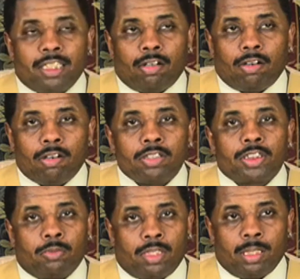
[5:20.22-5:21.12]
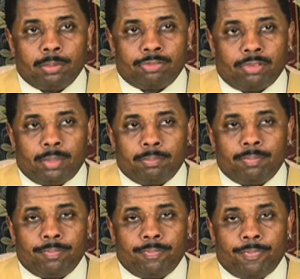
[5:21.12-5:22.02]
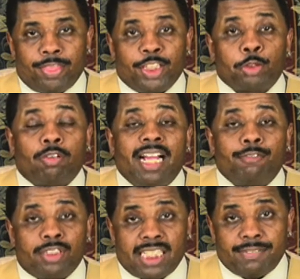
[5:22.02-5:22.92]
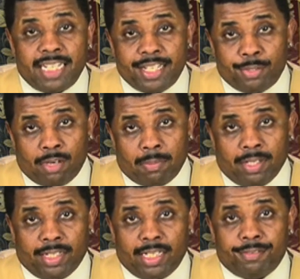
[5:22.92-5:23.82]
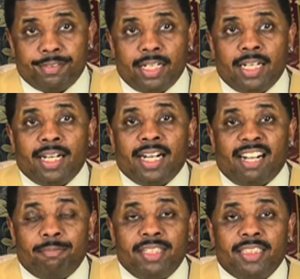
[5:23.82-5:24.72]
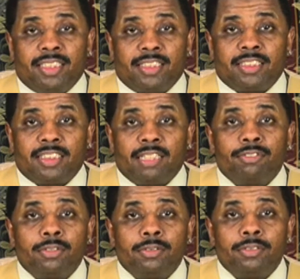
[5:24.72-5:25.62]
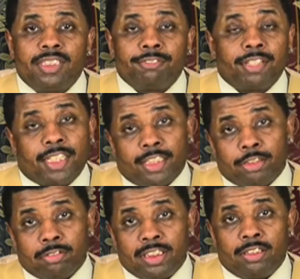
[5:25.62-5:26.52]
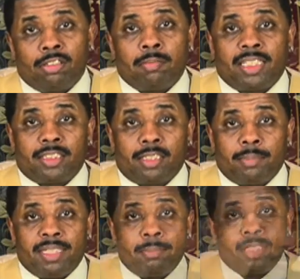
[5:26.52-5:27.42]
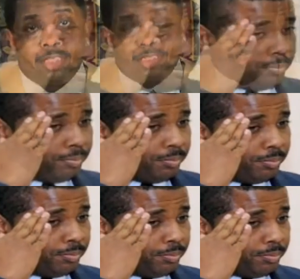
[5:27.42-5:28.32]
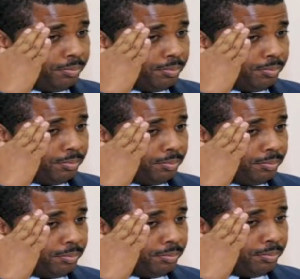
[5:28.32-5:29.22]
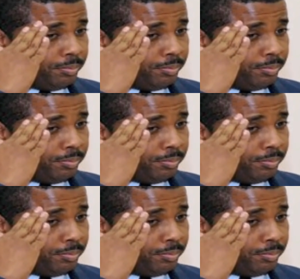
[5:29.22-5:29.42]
also comes from the travels I've had throughout my life. I've been to several different countries during my time in the military. I travel